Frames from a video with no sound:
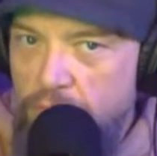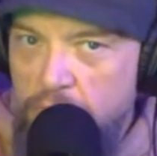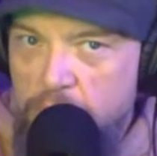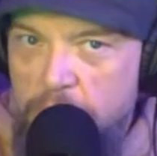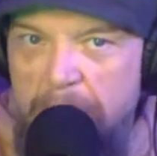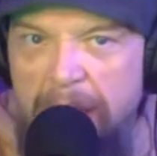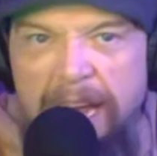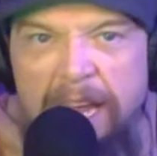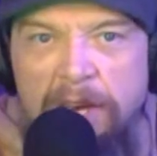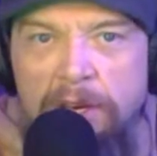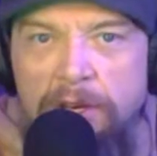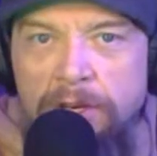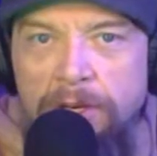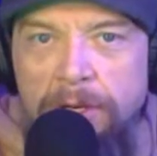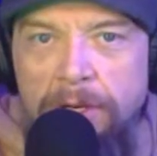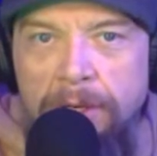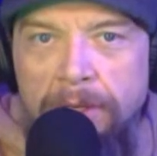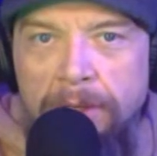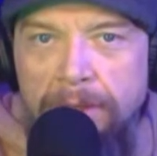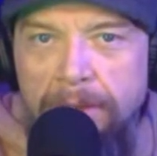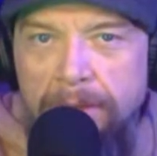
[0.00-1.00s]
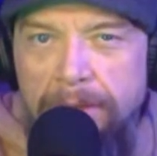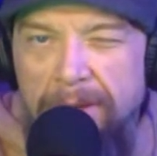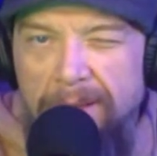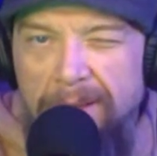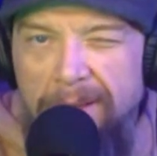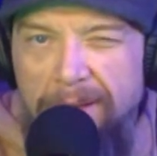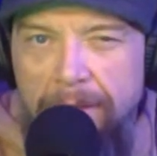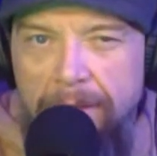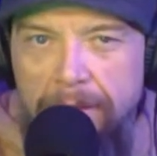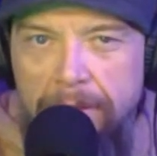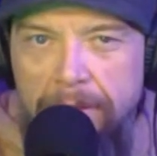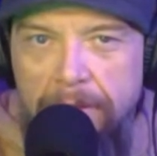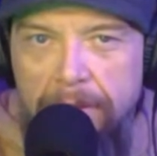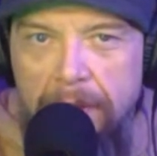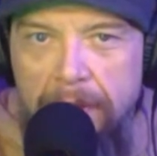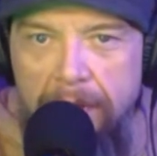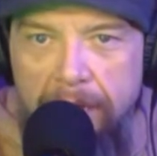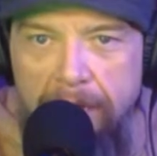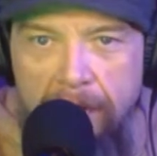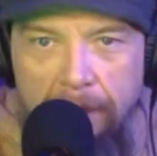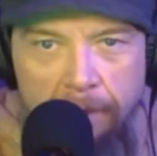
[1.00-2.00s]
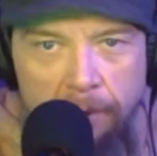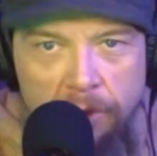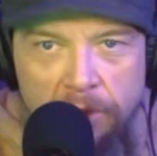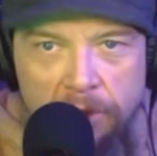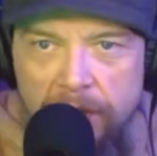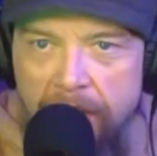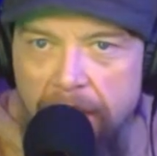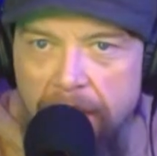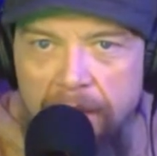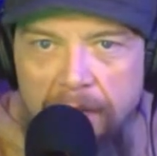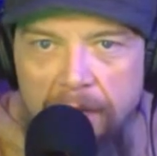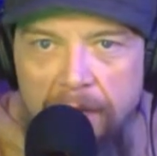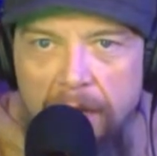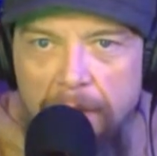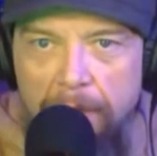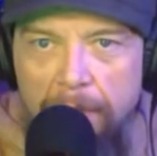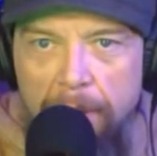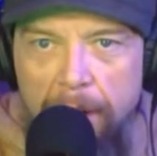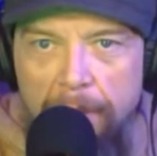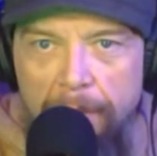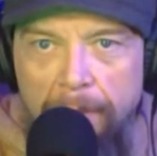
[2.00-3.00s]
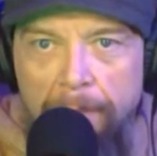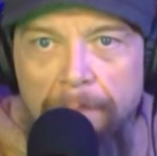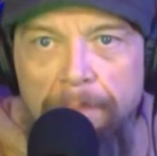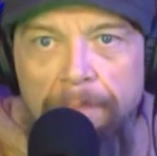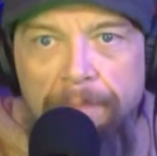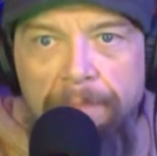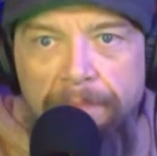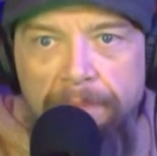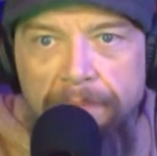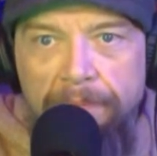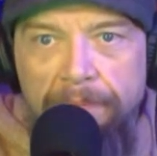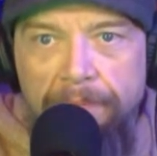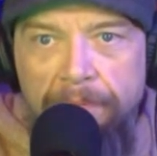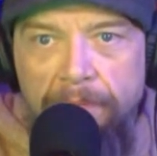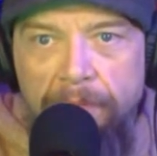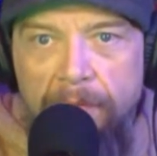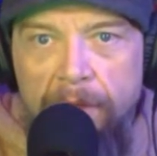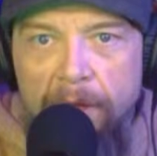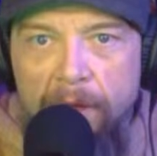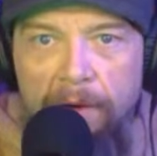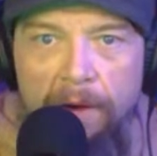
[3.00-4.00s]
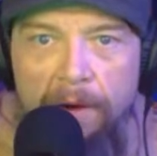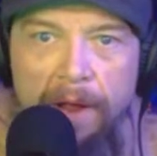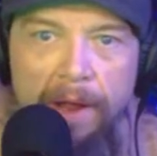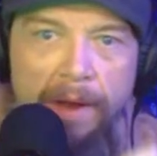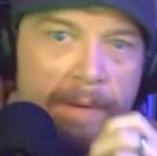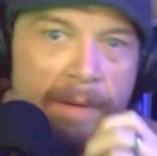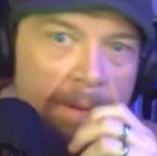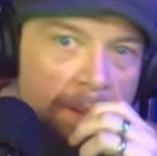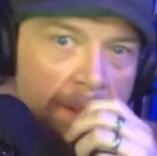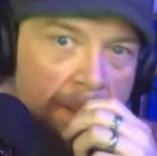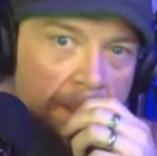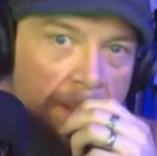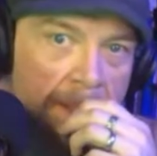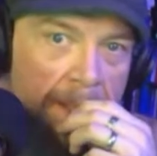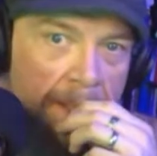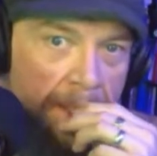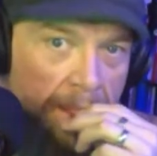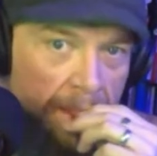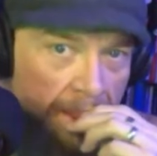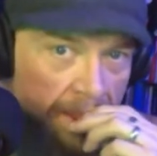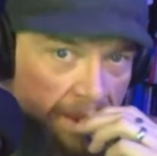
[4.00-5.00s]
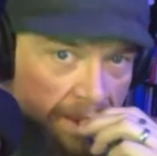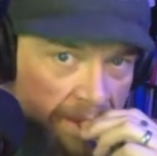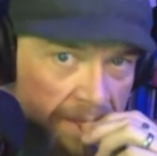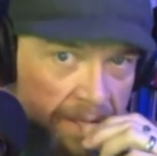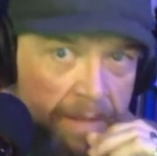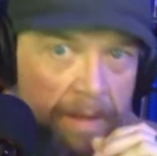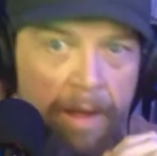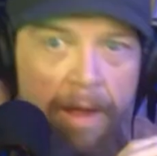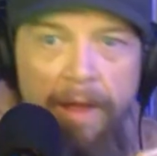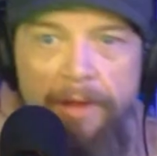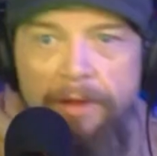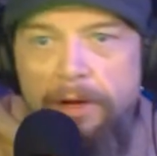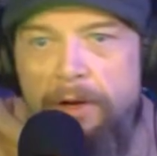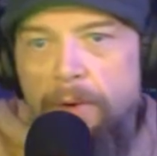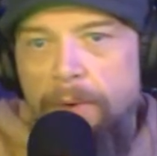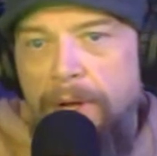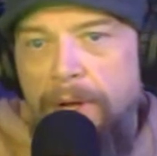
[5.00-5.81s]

making sure and double checking, not a problem. All right. Other